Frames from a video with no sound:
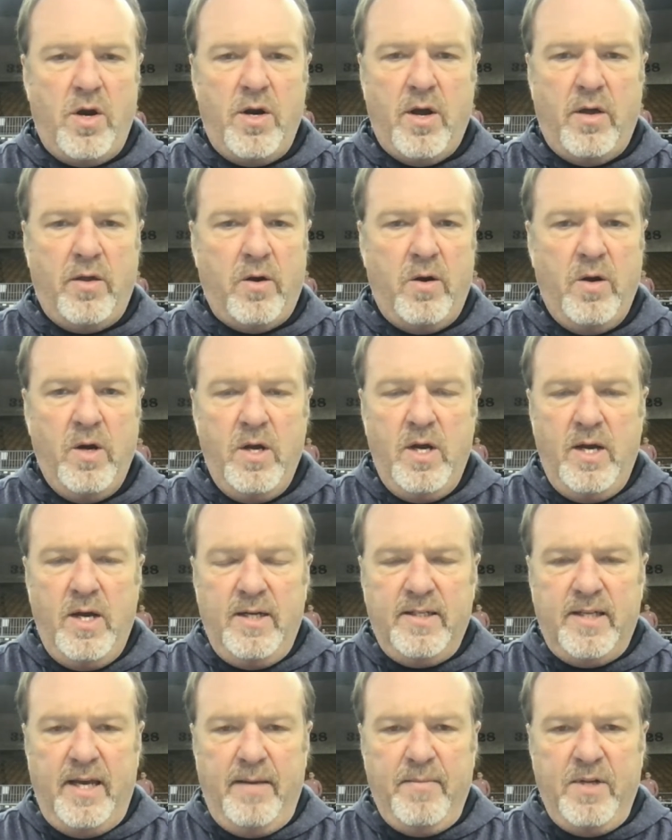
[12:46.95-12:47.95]
Another
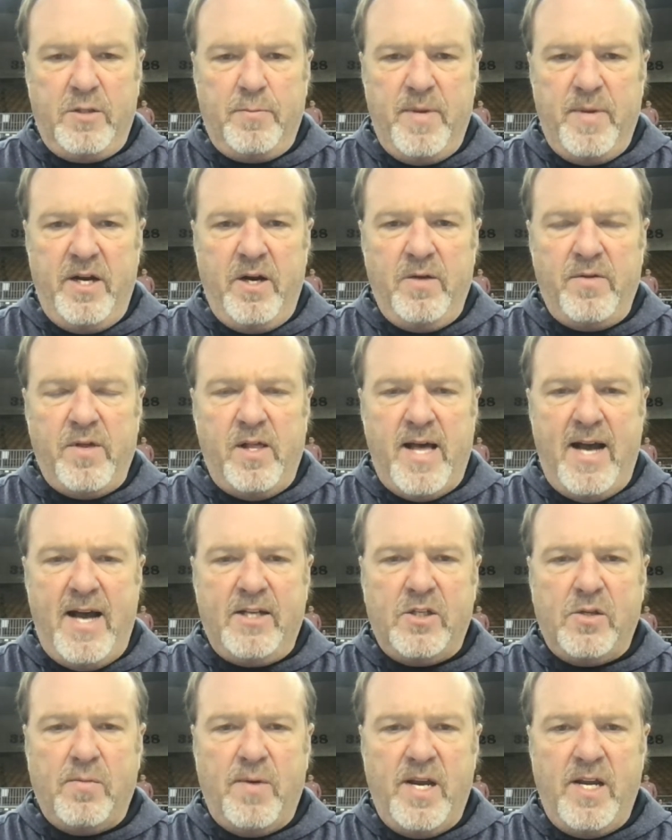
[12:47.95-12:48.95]
team that's been here the
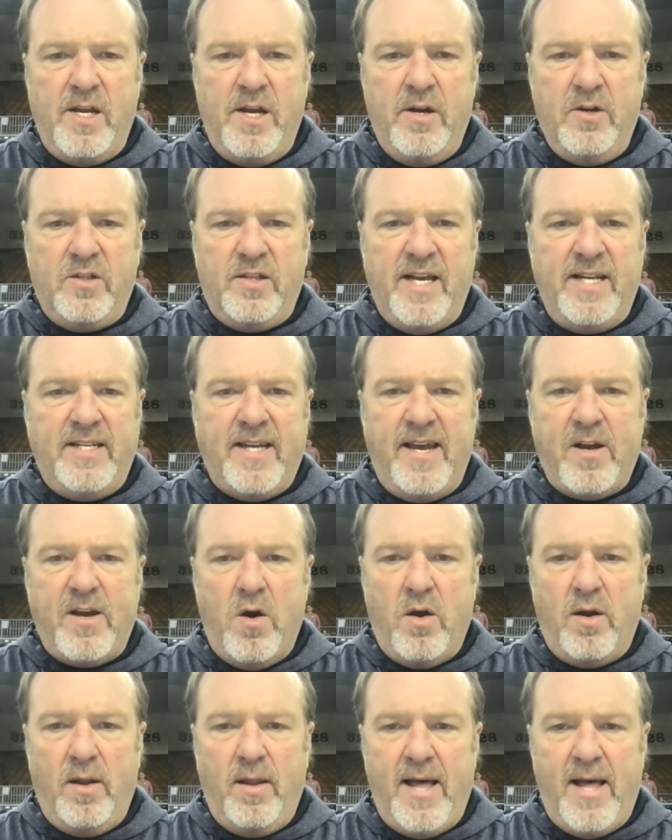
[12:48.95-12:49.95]
last 3 years. They take
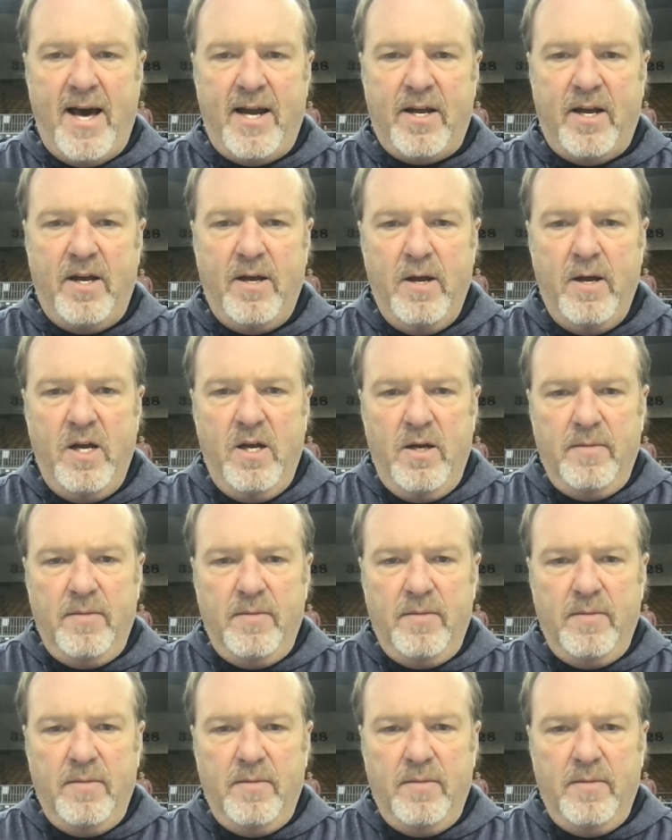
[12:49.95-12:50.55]
on Latta.